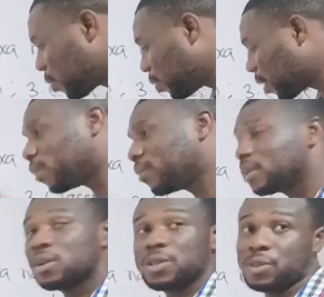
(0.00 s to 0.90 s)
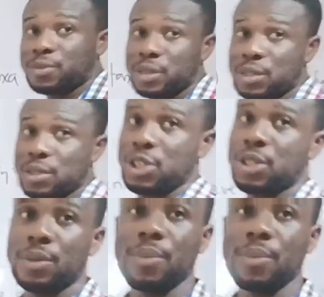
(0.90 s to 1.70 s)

So they all did lots of research,